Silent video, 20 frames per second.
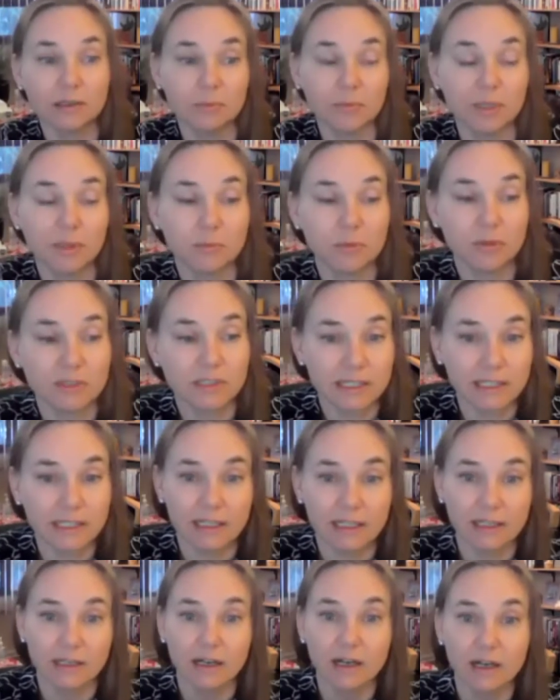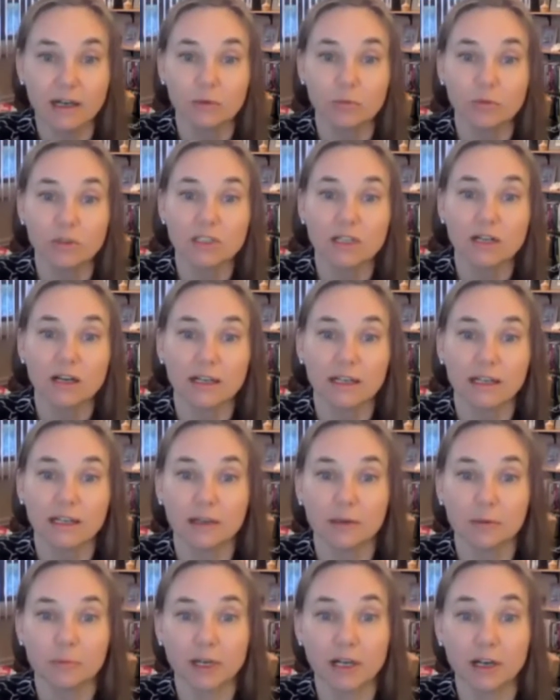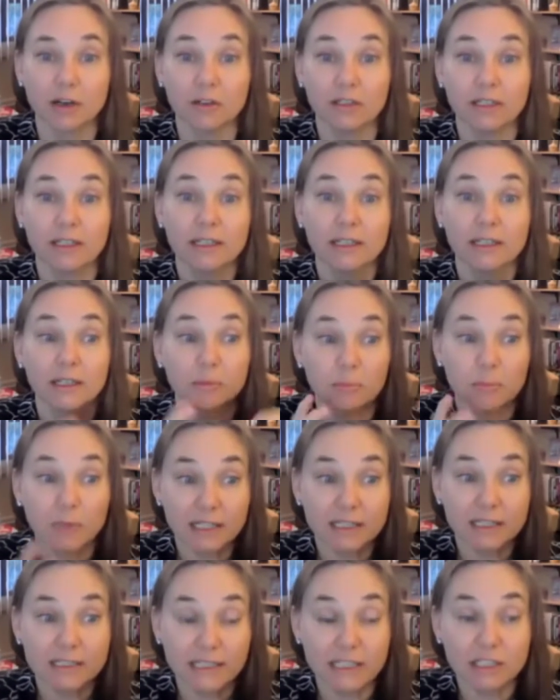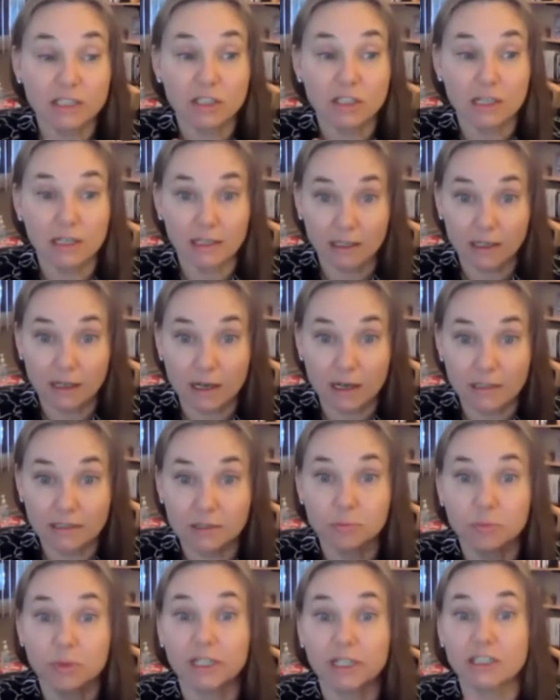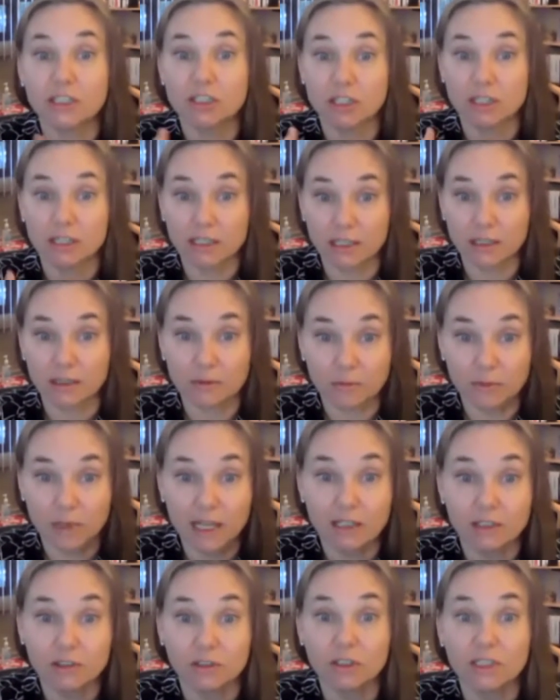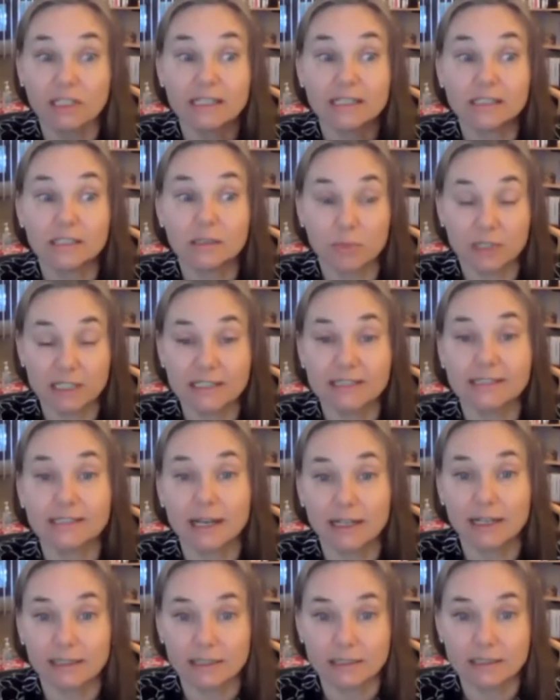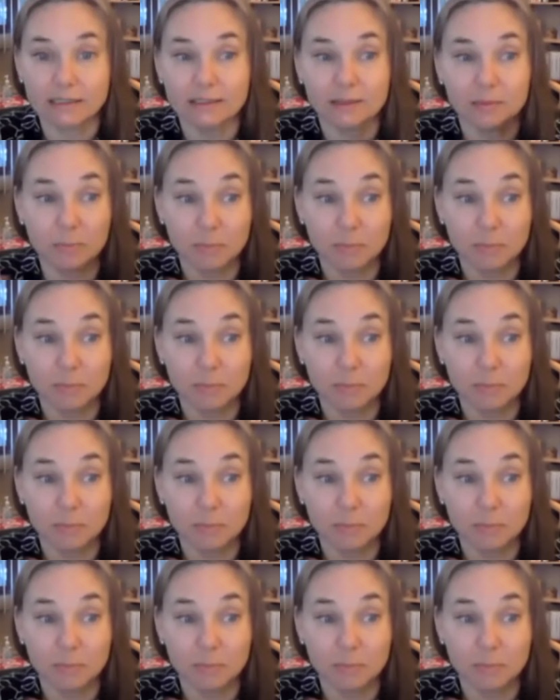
people seeking God were talking about meditation and contemplation and learning to be silent,